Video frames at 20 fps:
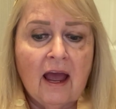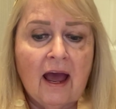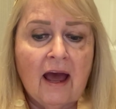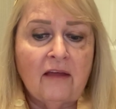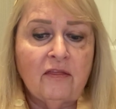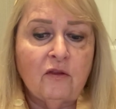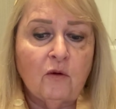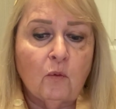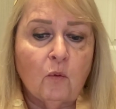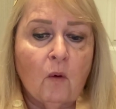
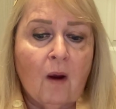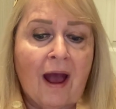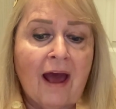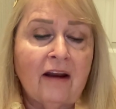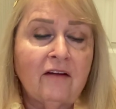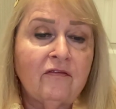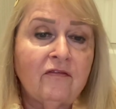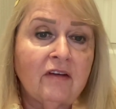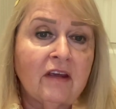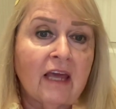at the
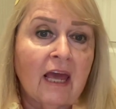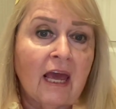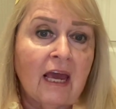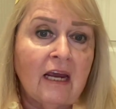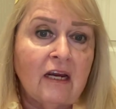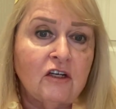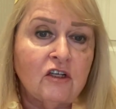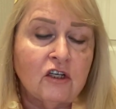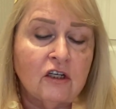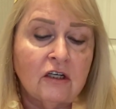
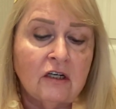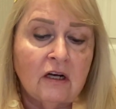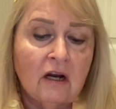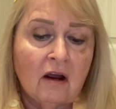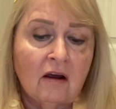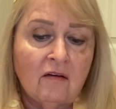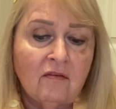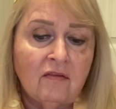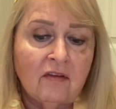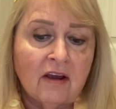ratification
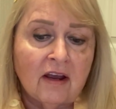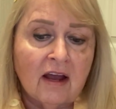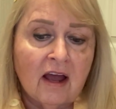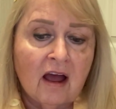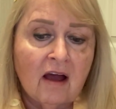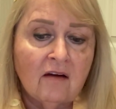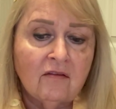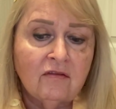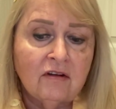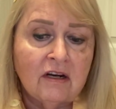of the
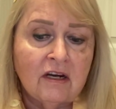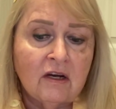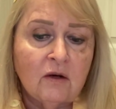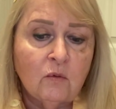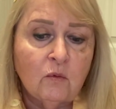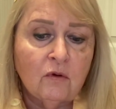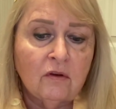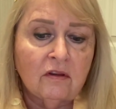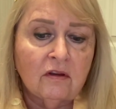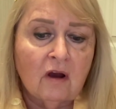
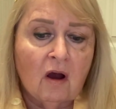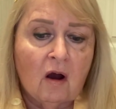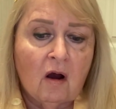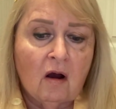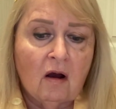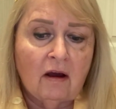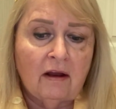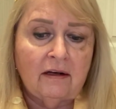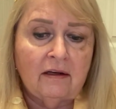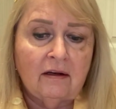covenant with
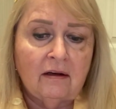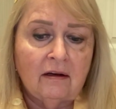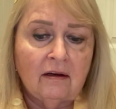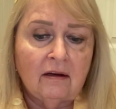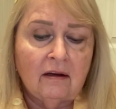God.